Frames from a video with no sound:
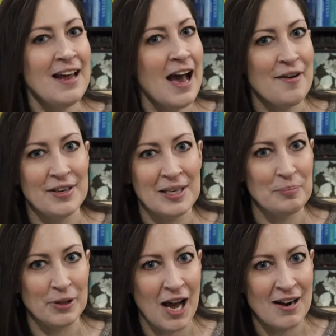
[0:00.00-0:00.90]
having it
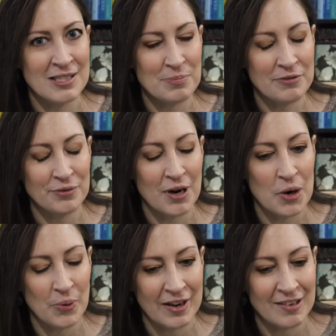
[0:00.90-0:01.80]
blocked before I
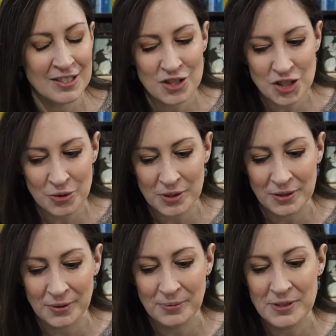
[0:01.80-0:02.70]
wear it and show
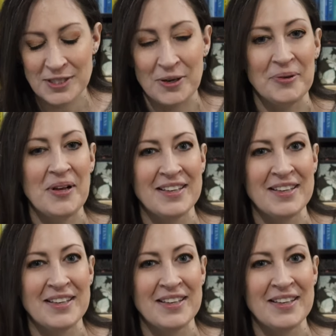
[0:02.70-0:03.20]
you. So